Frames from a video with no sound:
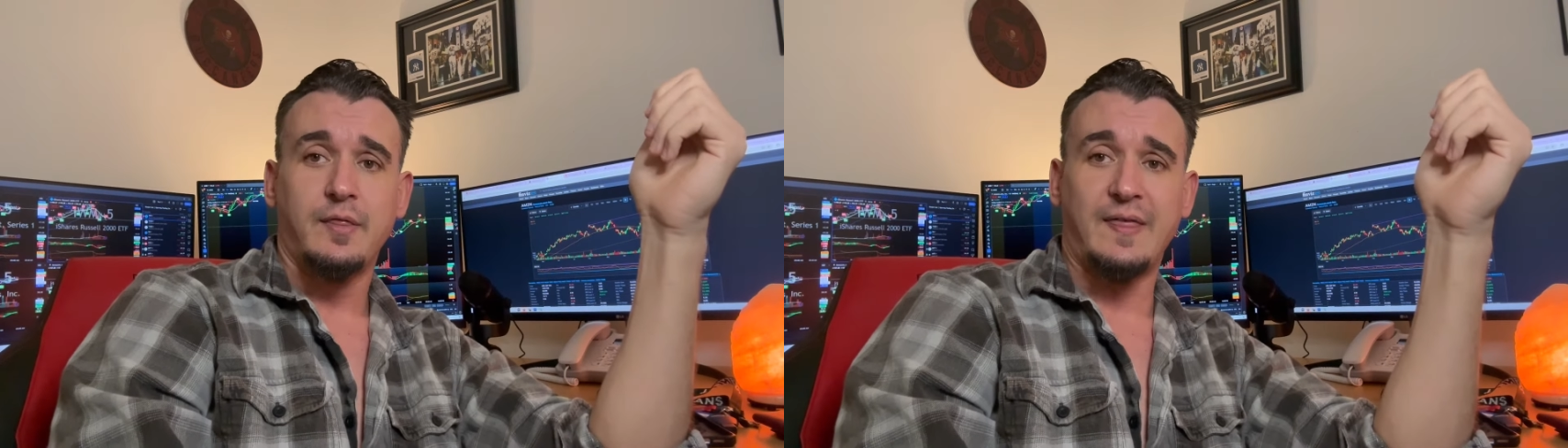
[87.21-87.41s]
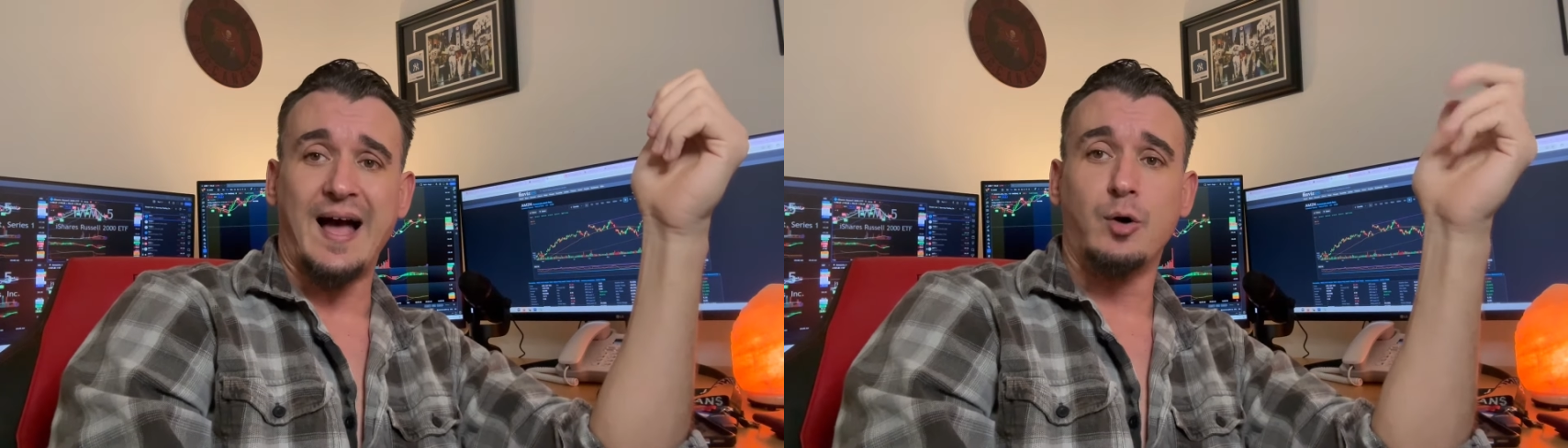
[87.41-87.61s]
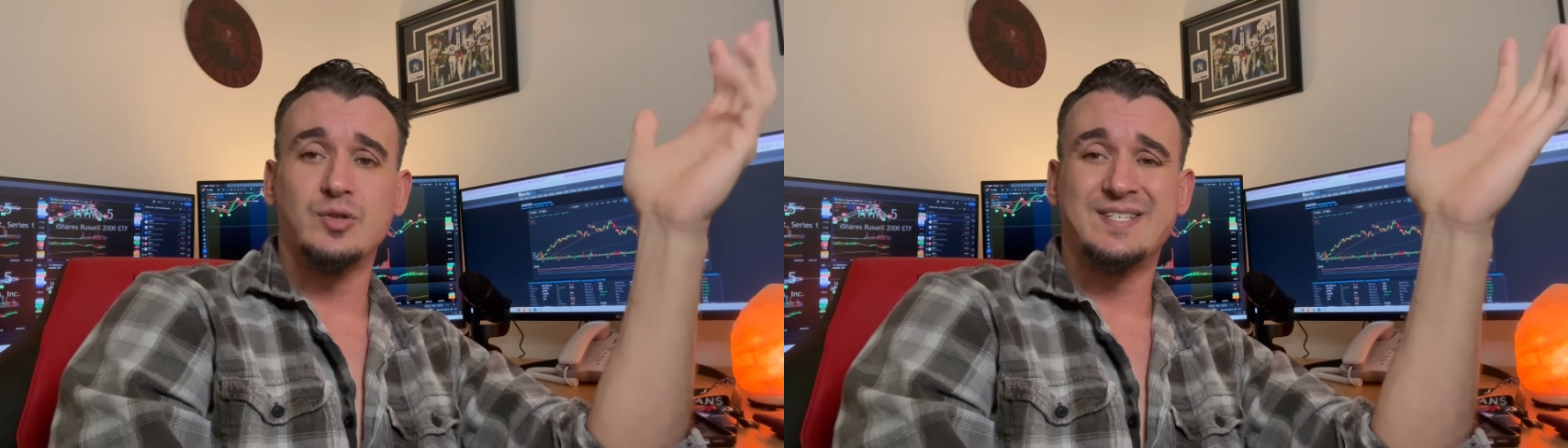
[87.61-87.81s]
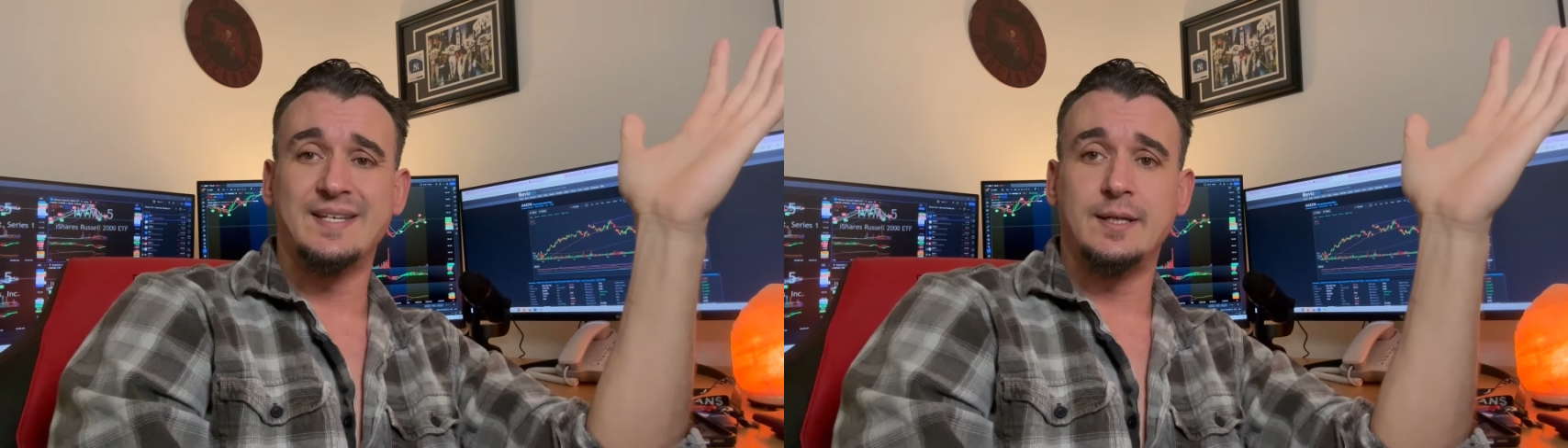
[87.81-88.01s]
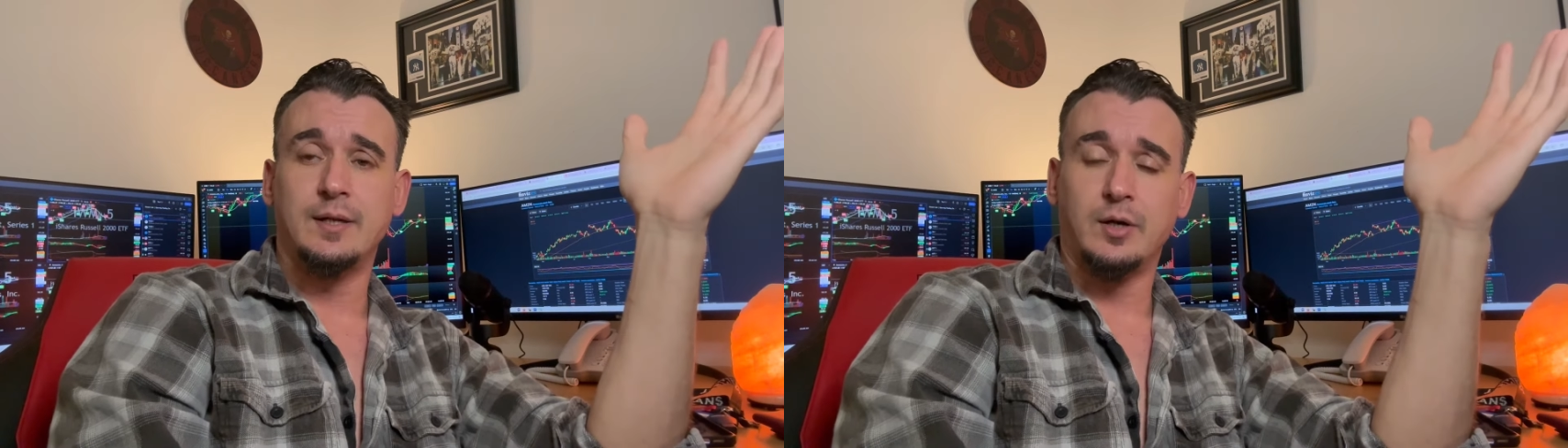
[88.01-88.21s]

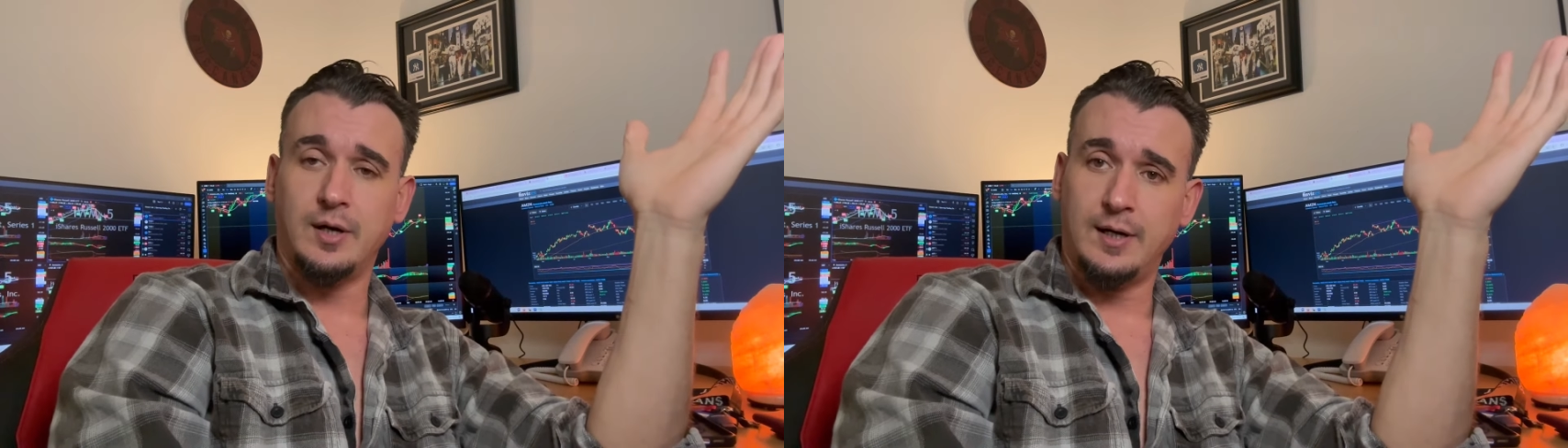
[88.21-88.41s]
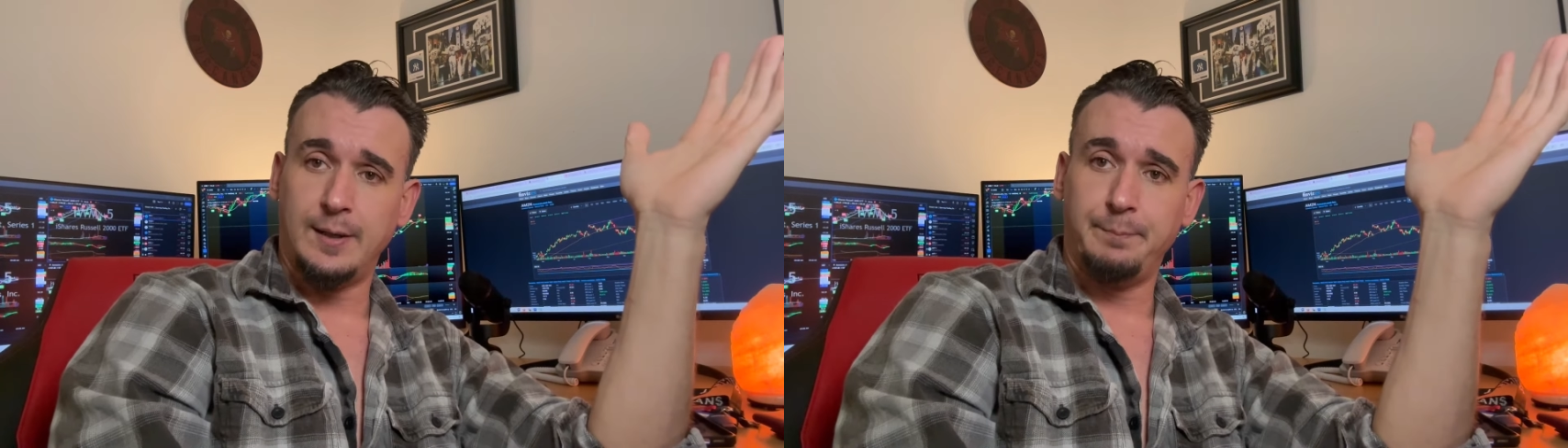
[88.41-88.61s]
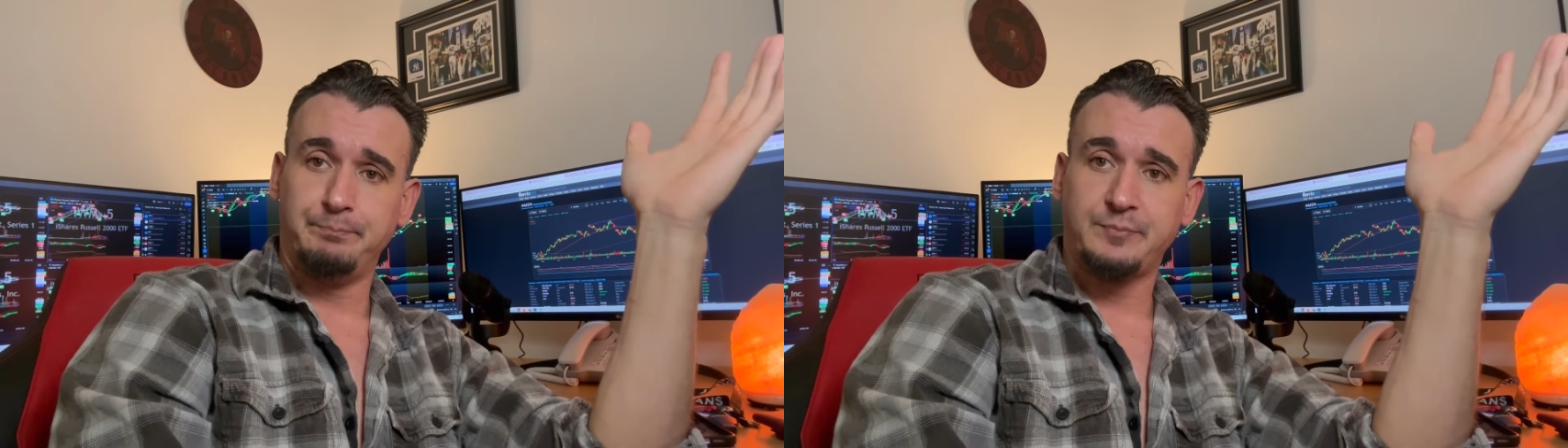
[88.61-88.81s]
thousand um,